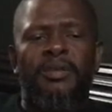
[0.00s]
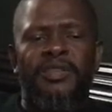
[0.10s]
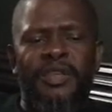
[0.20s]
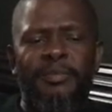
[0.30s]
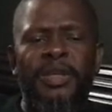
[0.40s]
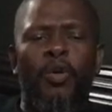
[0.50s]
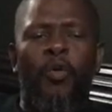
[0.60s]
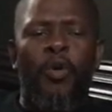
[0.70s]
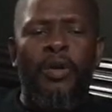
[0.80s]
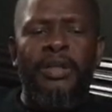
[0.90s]

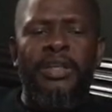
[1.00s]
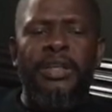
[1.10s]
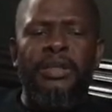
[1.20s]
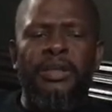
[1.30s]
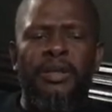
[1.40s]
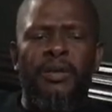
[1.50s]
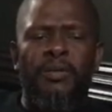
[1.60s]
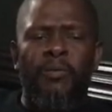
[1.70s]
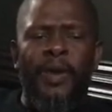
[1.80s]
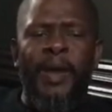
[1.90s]
semi-oily
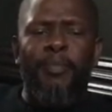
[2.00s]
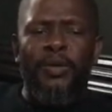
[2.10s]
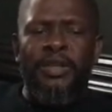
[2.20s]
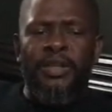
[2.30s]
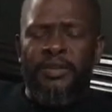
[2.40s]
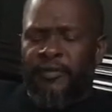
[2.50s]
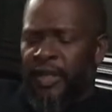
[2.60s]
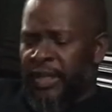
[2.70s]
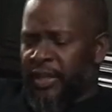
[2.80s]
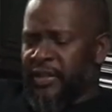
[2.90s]
wrapper leaf.
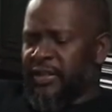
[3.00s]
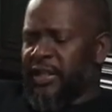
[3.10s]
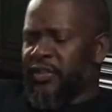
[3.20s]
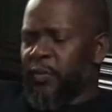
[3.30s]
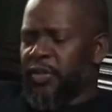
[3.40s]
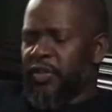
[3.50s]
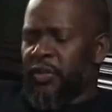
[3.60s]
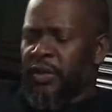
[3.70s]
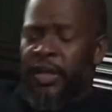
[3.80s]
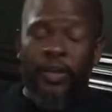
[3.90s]
I guess that's what
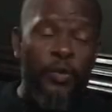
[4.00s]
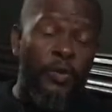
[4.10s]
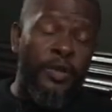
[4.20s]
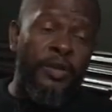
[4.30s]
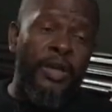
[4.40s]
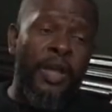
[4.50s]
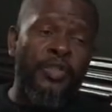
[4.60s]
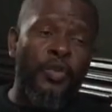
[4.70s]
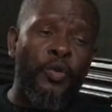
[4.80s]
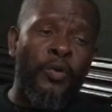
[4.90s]
your Ecuadorian
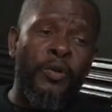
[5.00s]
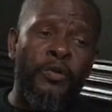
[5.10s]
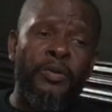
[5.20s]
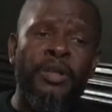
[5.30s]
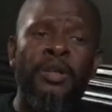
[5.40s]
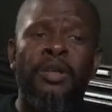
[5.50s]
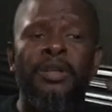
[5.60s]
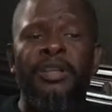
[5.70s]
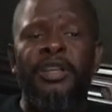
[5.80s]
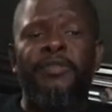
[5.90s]
oscuro
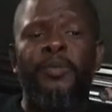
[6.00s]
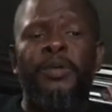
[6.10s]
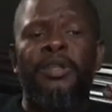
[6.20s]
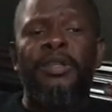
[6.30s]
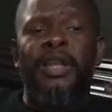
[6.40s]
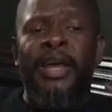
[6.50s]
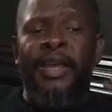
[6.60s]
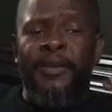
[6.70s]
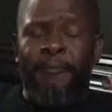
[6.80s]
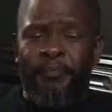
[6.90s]
leaves will look
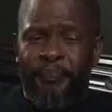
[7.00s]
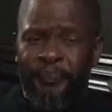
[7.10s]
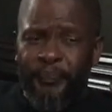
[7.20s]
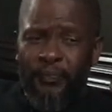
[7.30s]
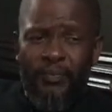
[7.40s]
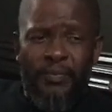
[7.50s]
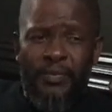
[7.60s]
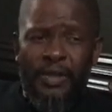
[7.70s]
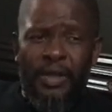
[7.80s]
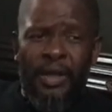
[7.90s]

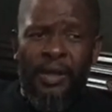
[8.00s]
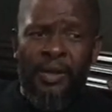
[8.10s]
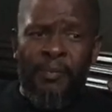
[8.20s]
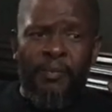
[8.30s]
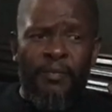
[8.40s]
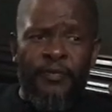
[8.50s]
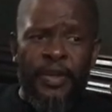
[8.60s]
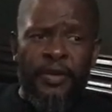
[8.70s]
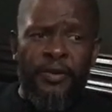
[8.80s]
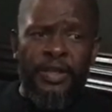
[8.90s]
like. Um,
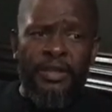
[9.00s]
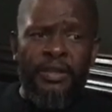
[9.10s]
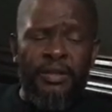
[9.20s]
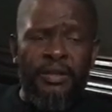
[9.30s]
very,